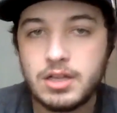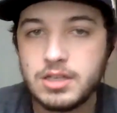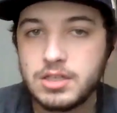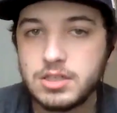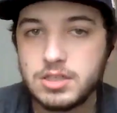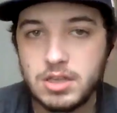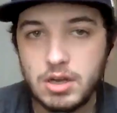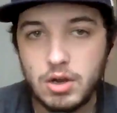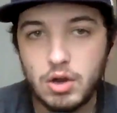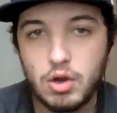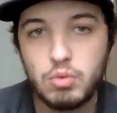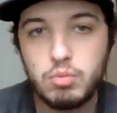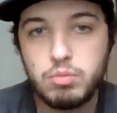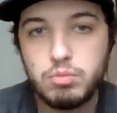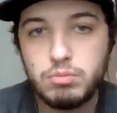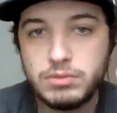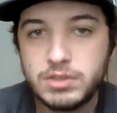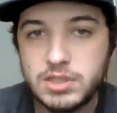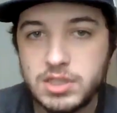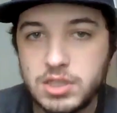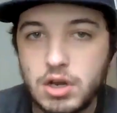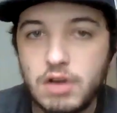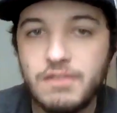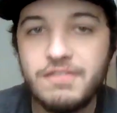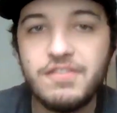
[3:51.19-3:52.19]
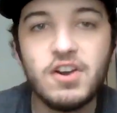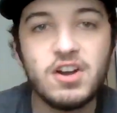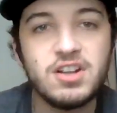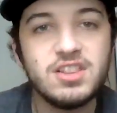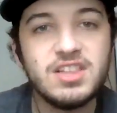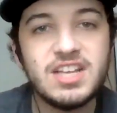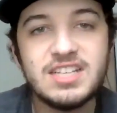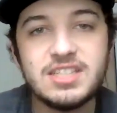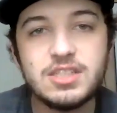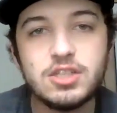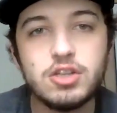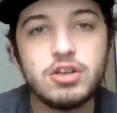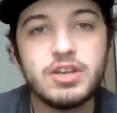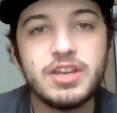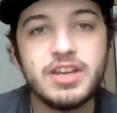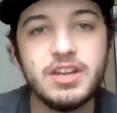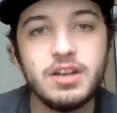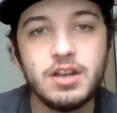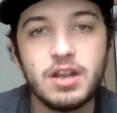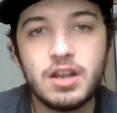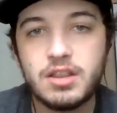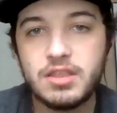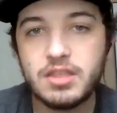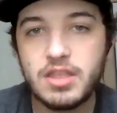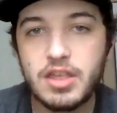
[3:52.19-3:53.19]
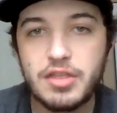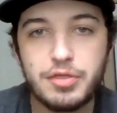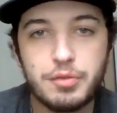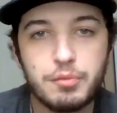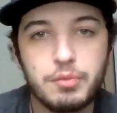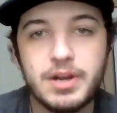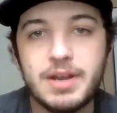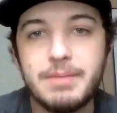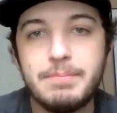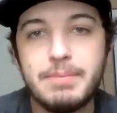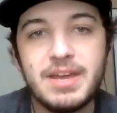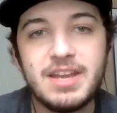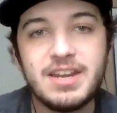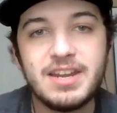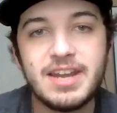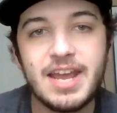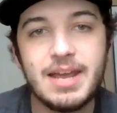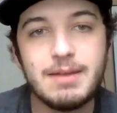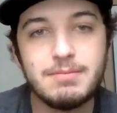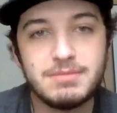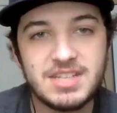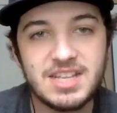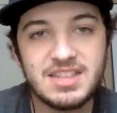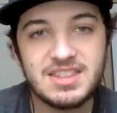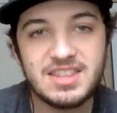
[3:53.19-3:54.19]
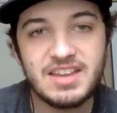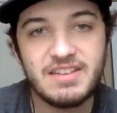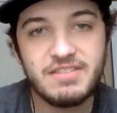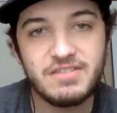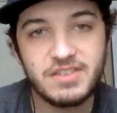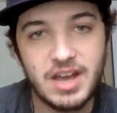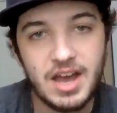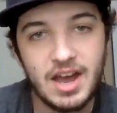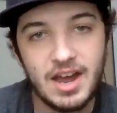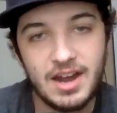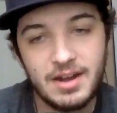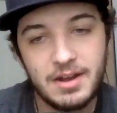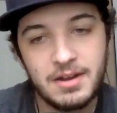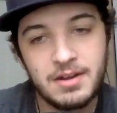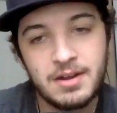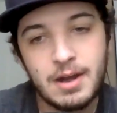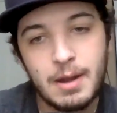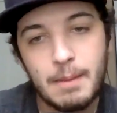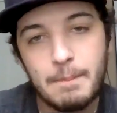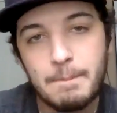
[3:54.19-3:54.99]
So so far, let's look at the three big names that they've gotten.